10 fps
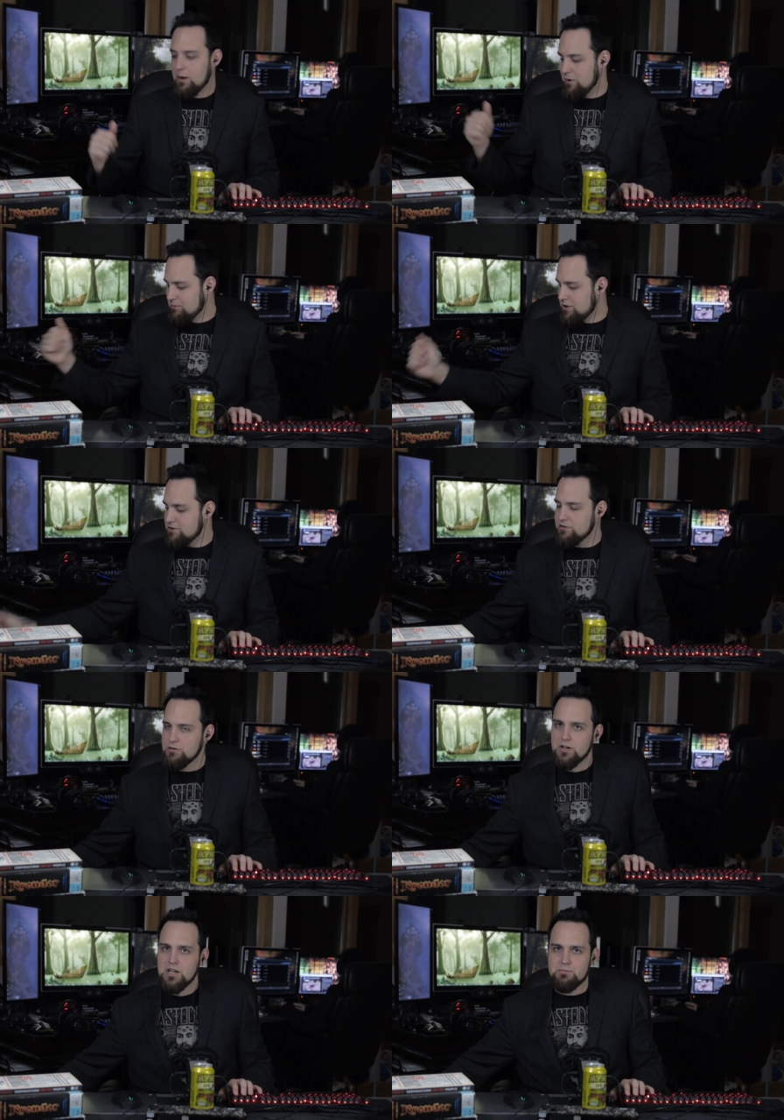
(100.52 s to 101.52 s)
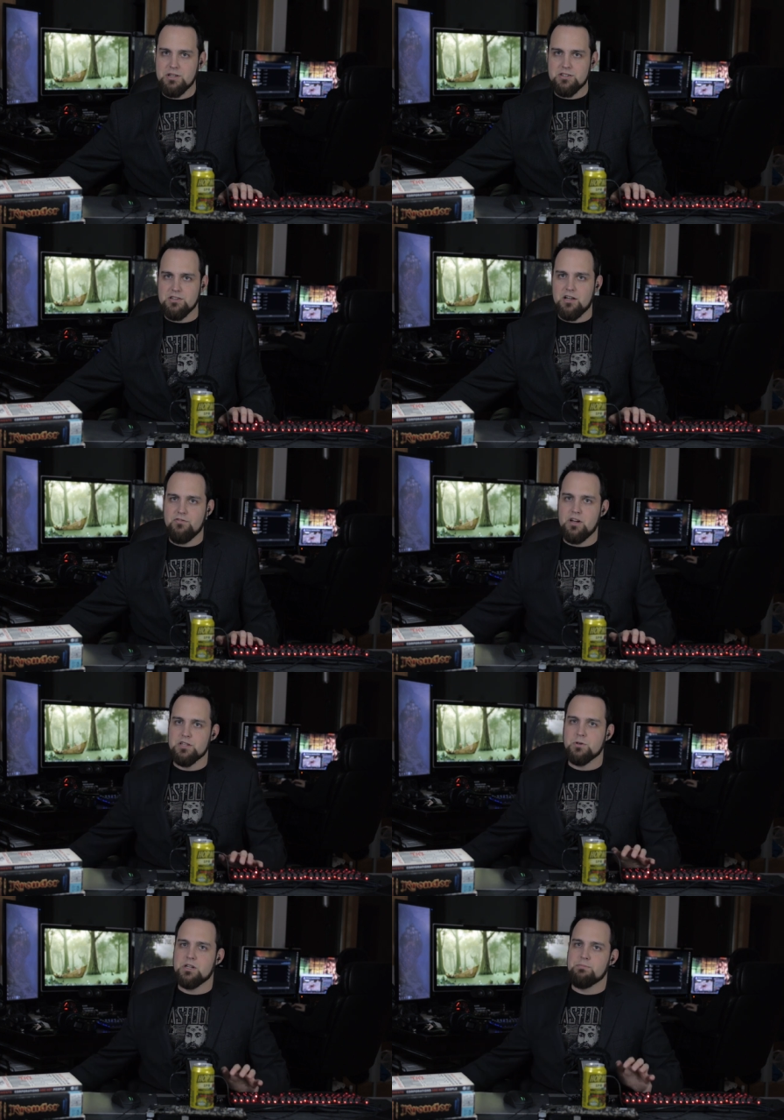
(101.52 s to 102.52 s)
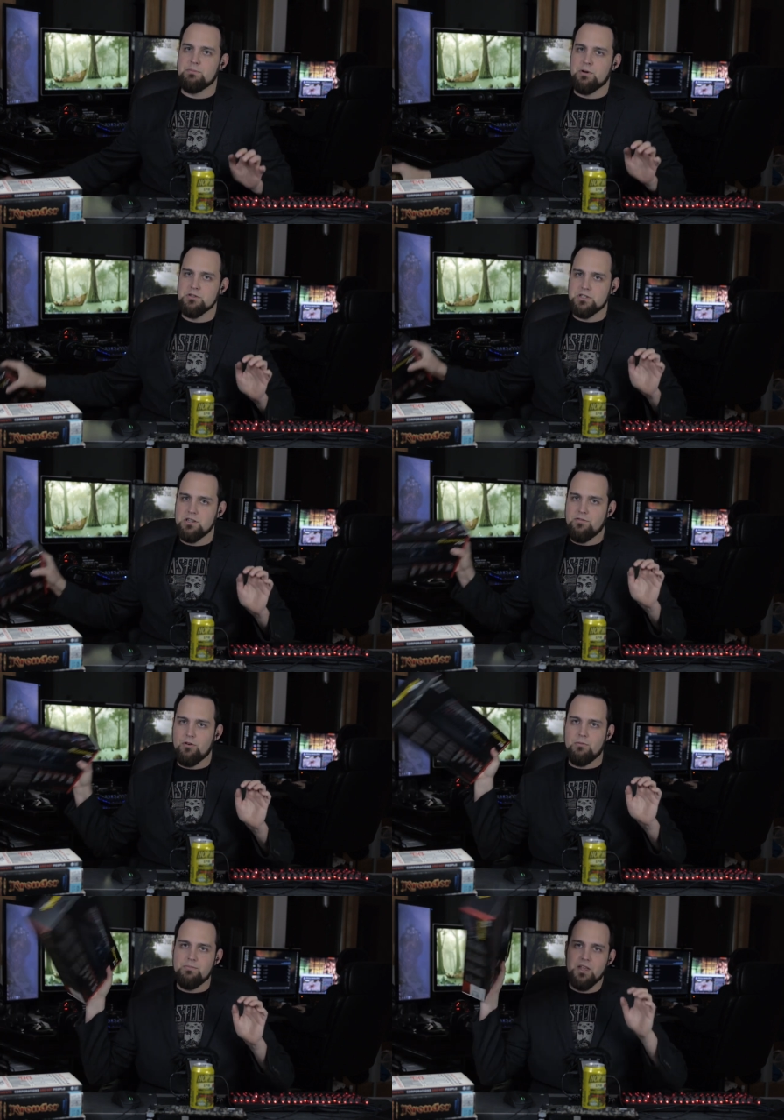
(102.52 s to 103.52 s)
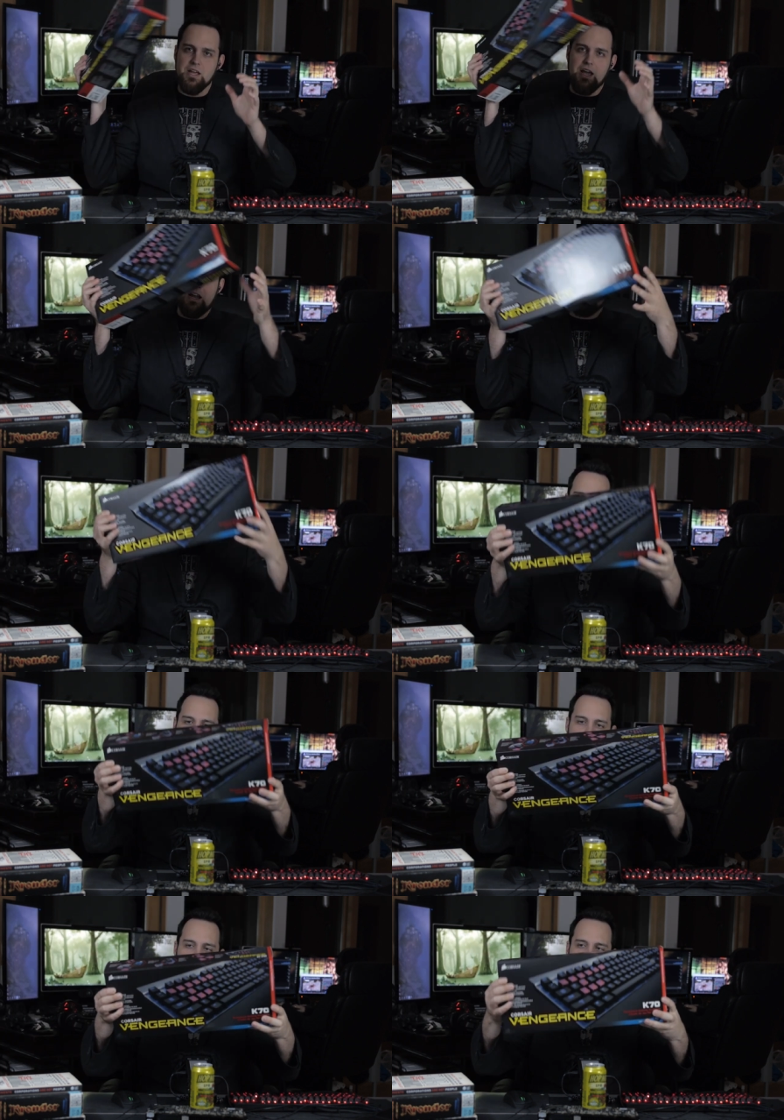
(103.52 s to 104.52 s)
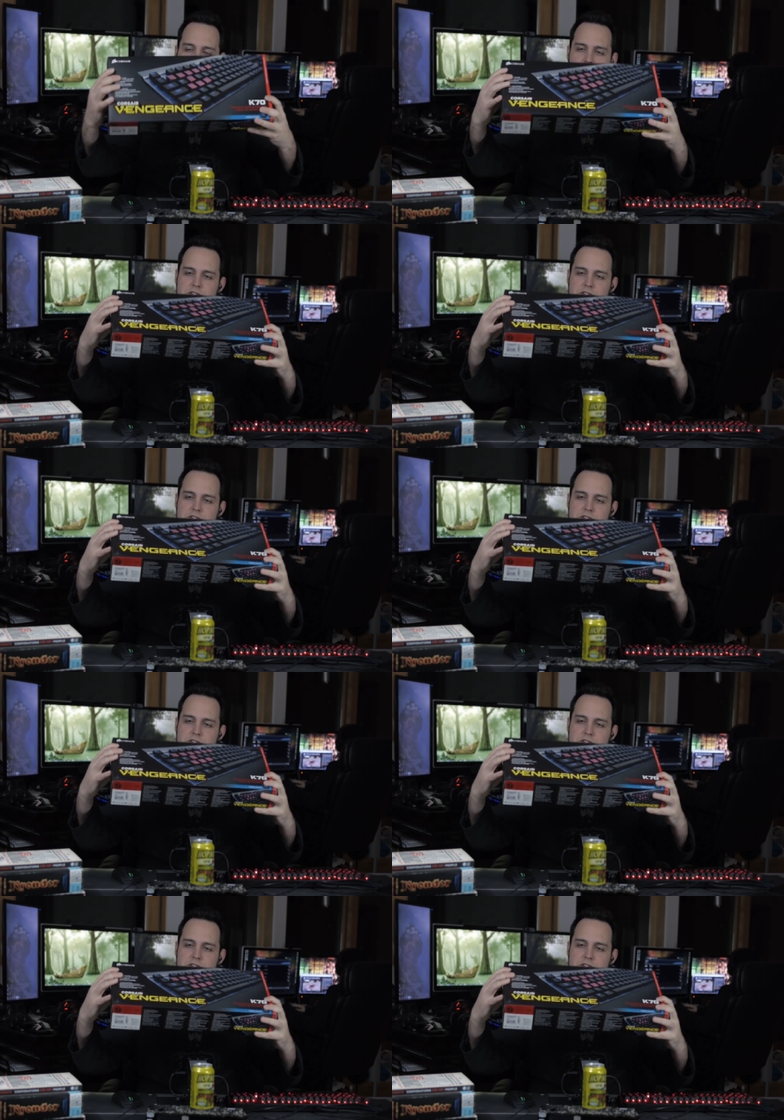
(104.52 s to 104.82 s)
And what I'm going to do to make this a lot of fun is we're going to put a post in the forum, and I'm going to pick one